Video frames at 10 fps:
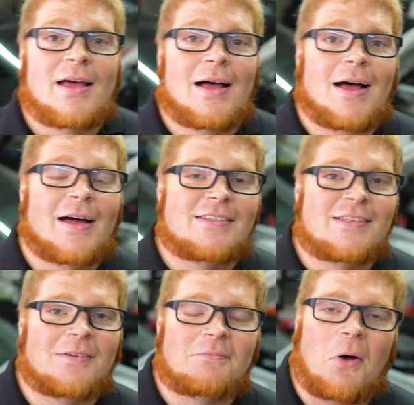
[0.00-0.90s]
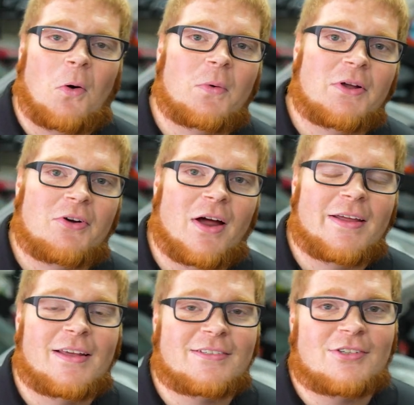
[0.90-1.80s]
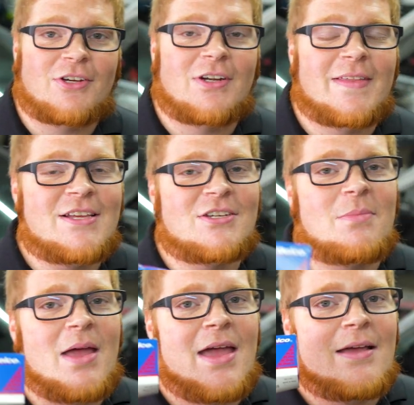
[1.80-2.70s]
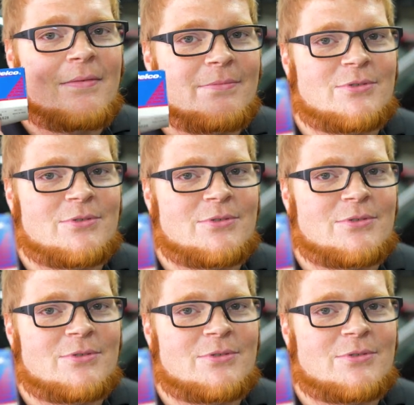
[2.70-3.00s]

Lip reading: It's old and cruddy, doesn't look good in the engine bay.